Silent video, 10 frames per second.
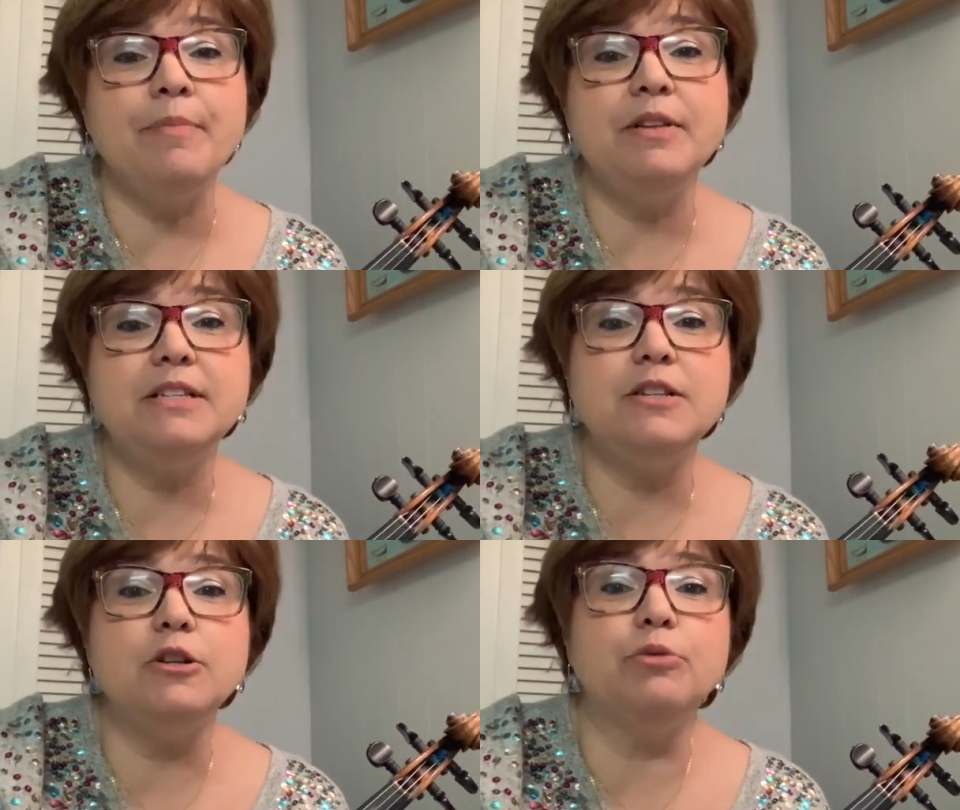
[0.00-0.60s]

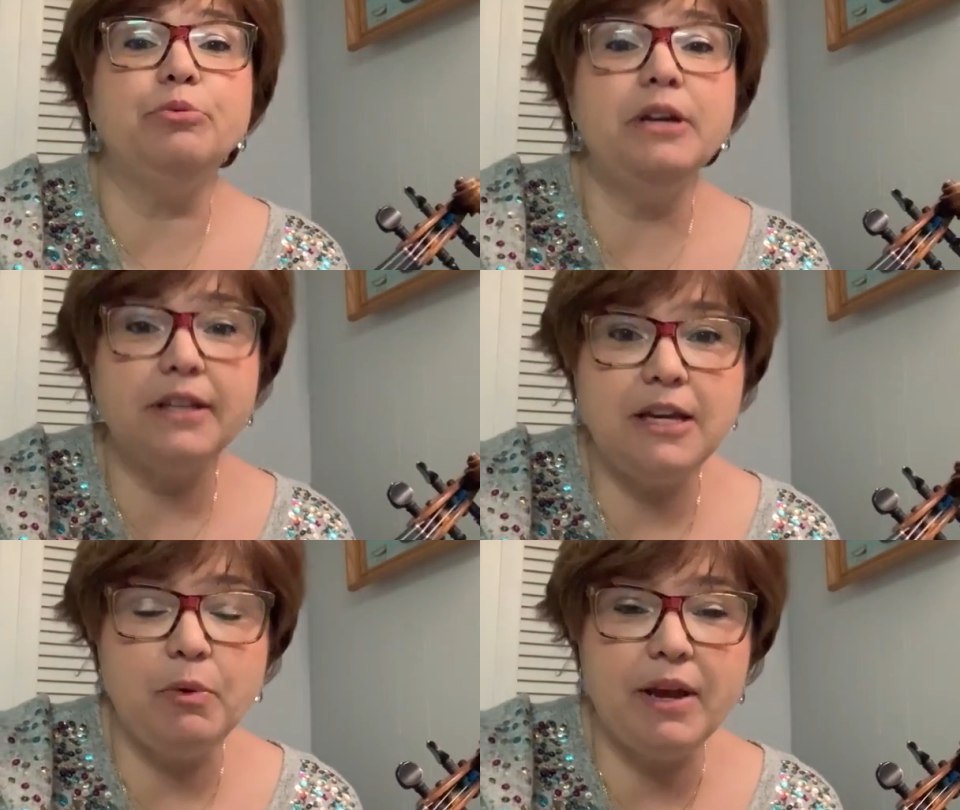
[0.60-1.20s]
This is a
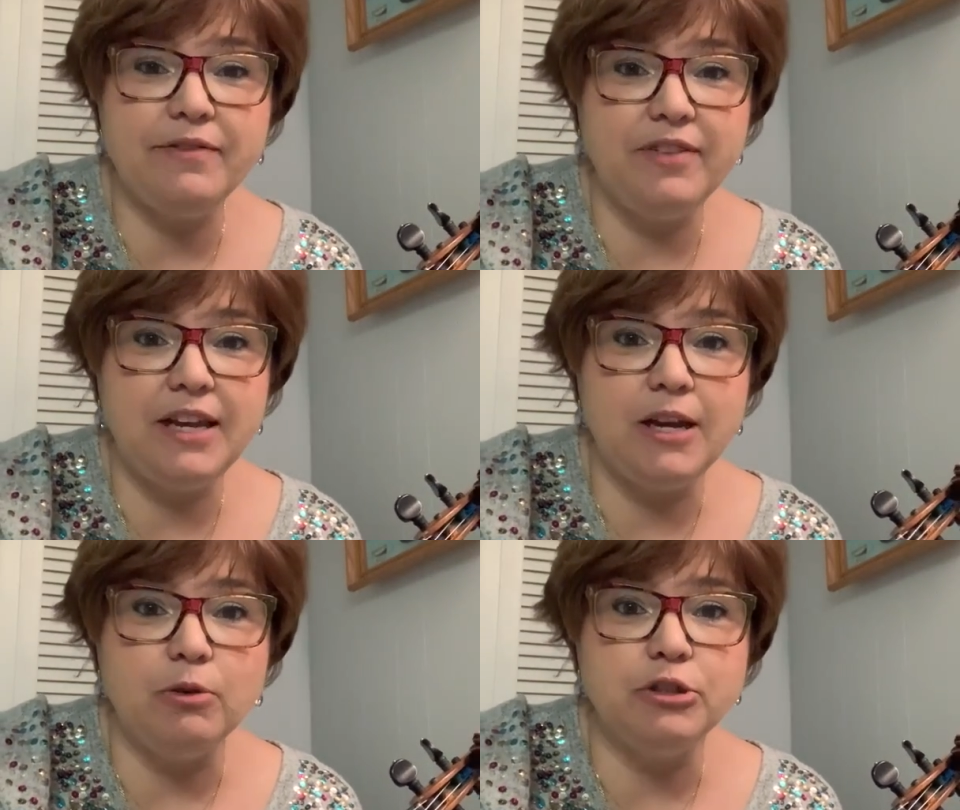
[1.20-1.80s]
really quick
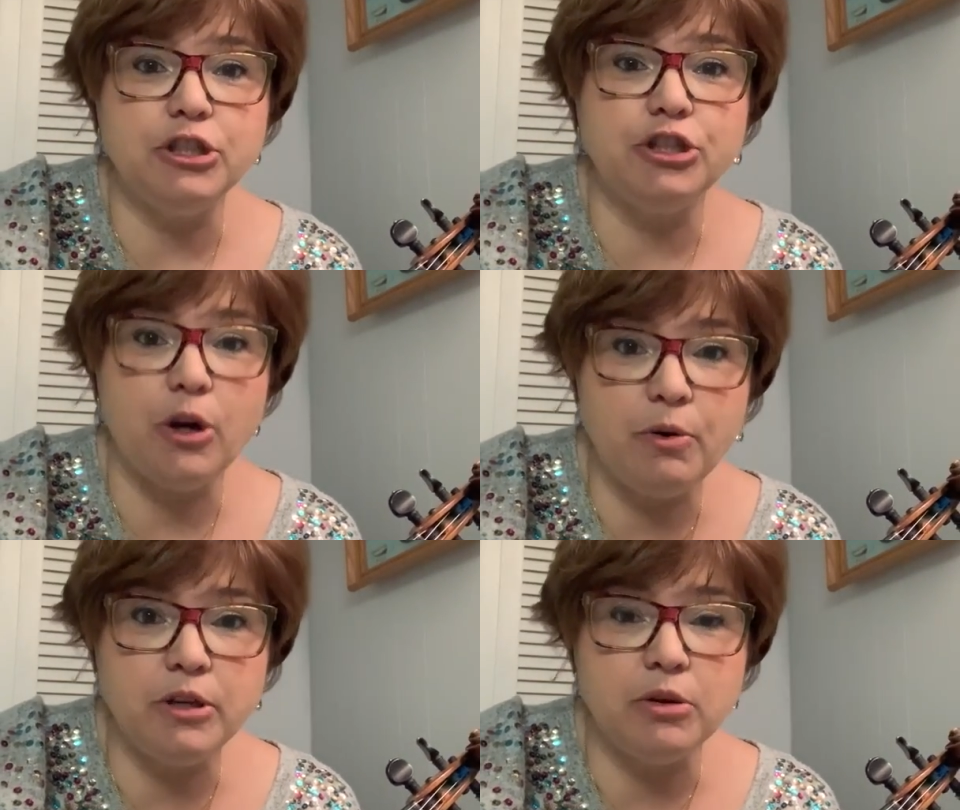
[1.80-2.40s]
video to
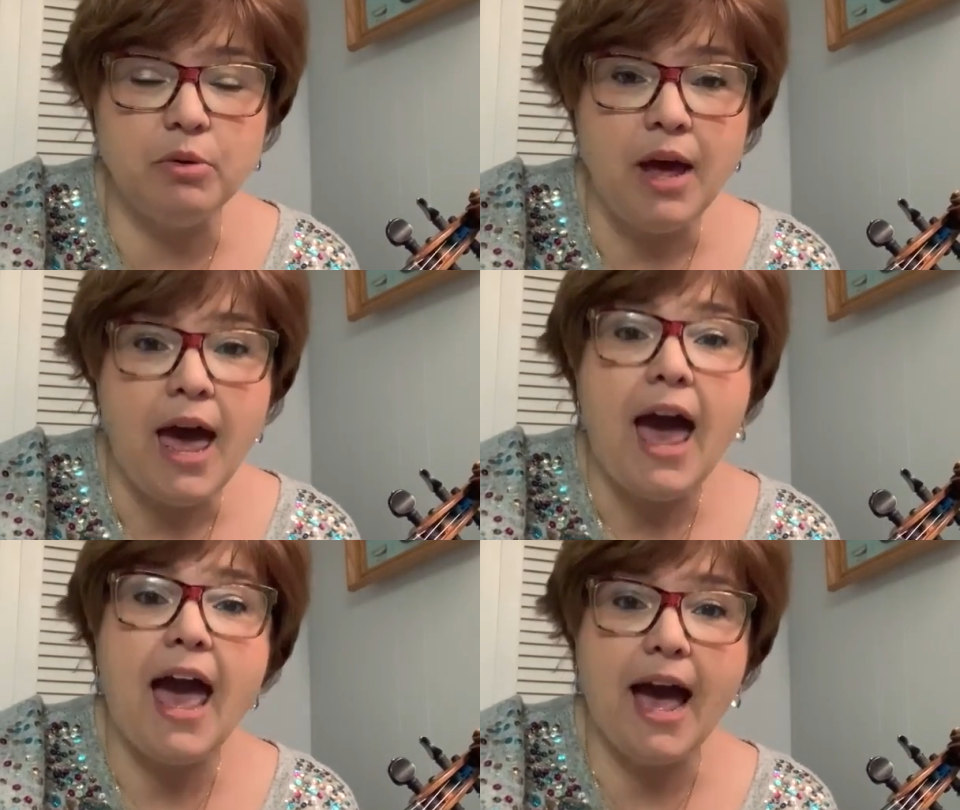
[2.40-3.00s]
show you
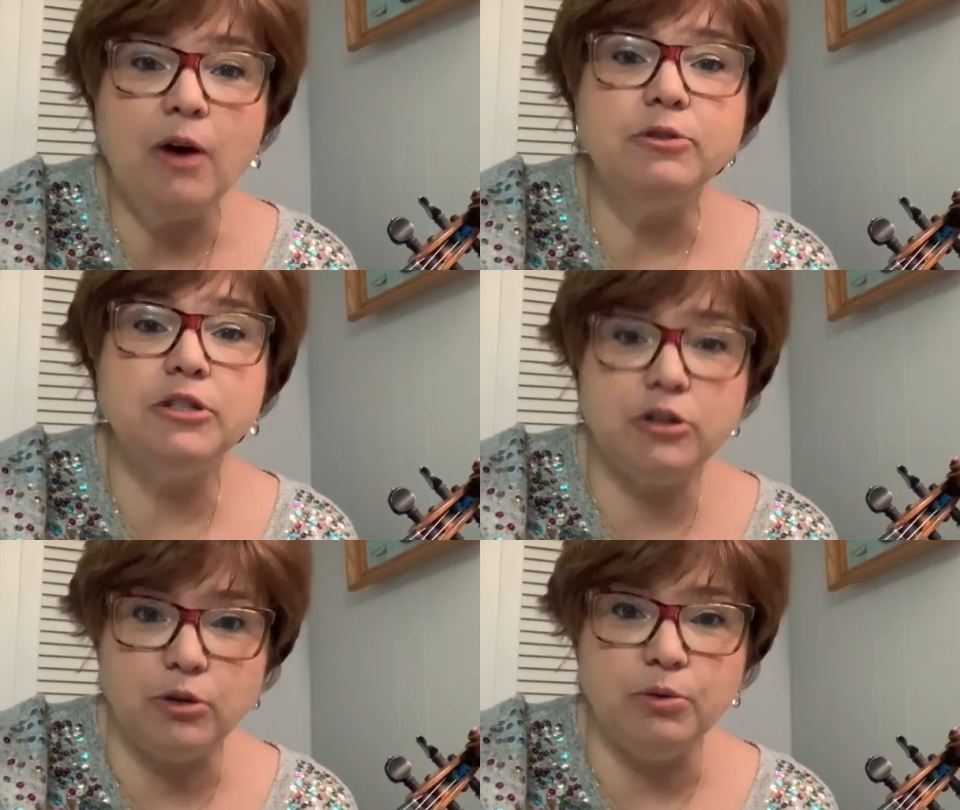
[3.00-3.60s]
how
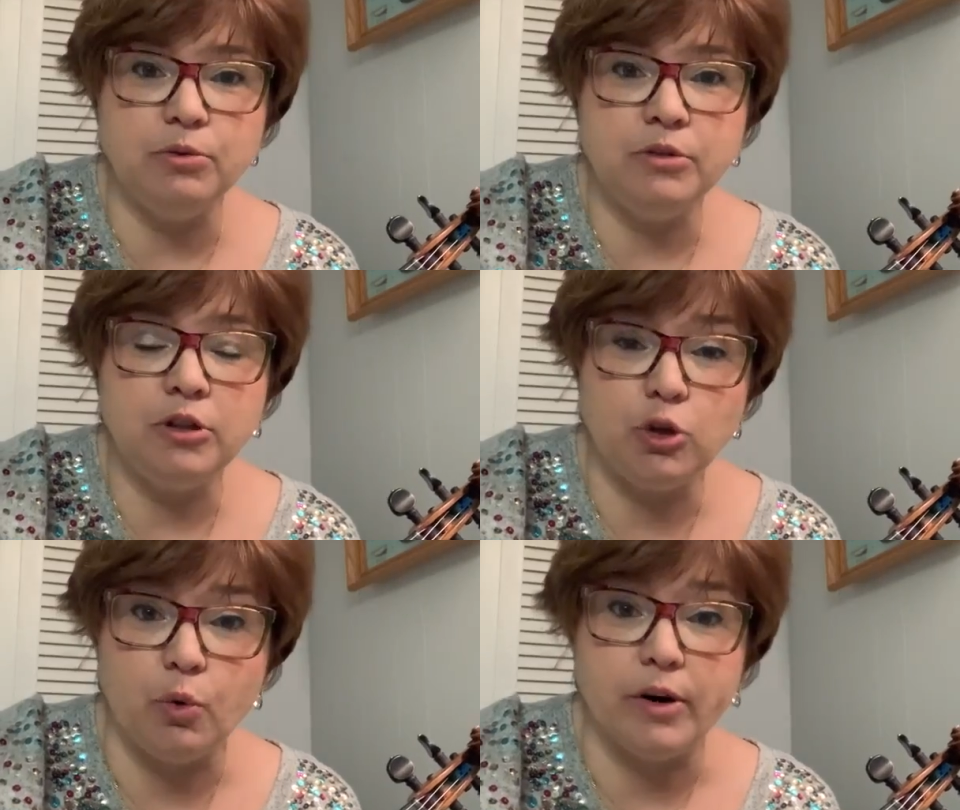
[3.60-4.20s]
to tune
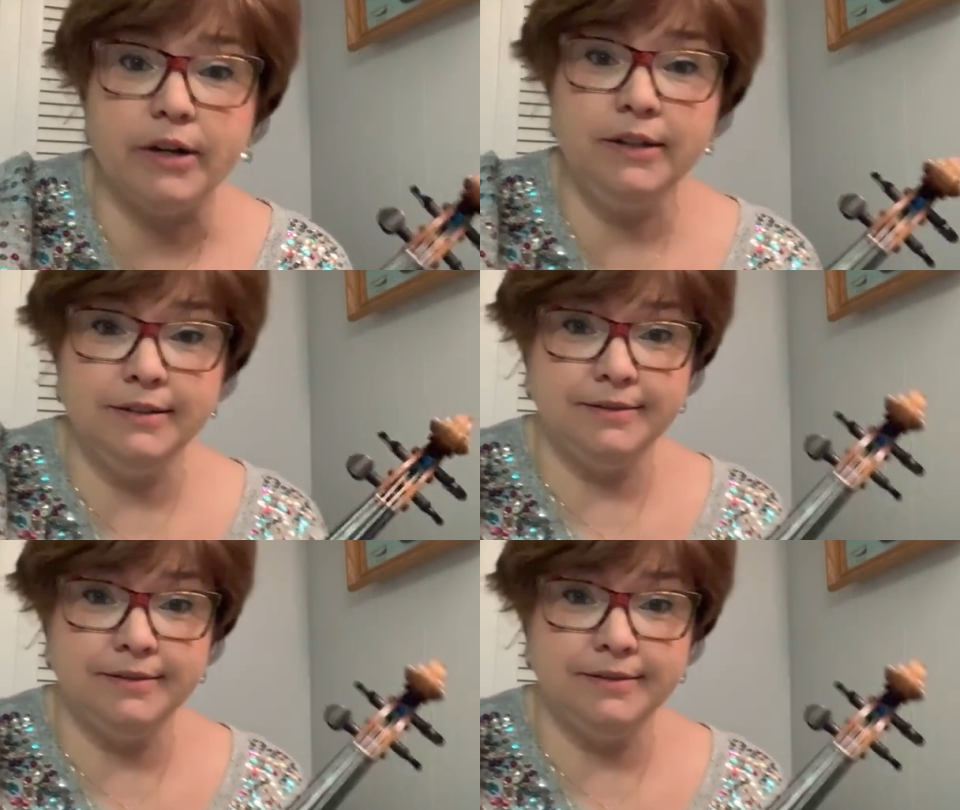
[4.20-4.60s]
your